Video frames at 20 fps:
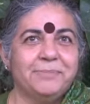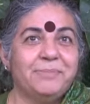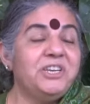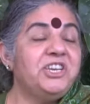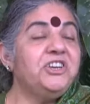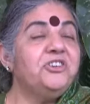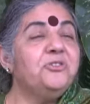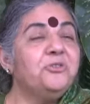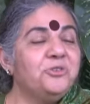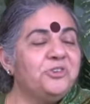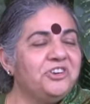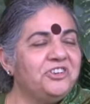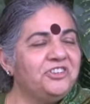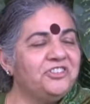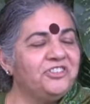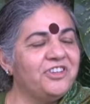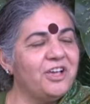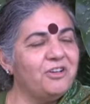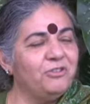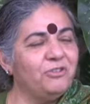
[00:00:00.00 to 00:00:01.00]
But he wrote it
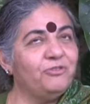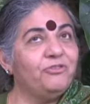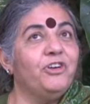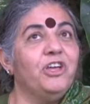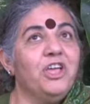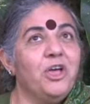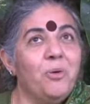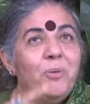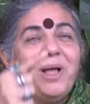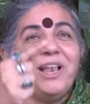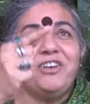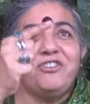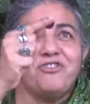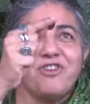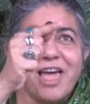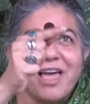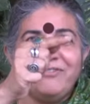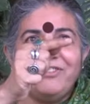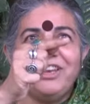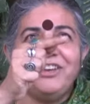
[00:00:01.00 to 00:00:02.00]
in South, while
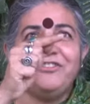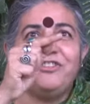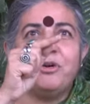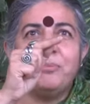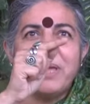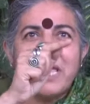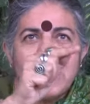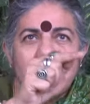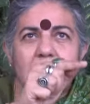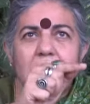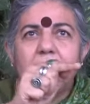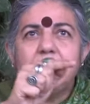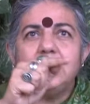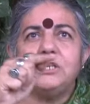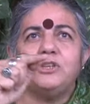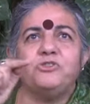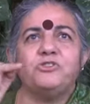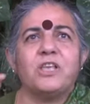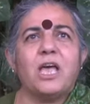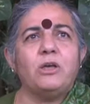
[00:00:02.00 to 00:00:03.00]
traveling from
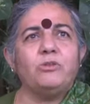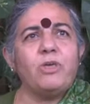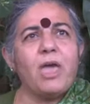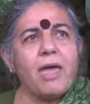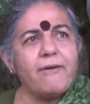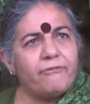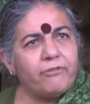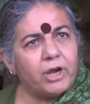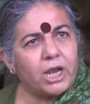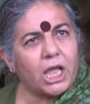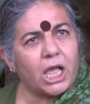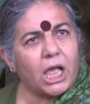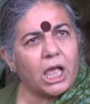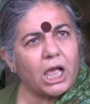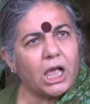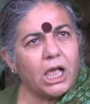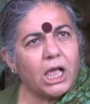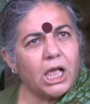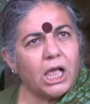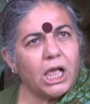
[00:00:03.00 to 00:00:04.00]
England to South Africa.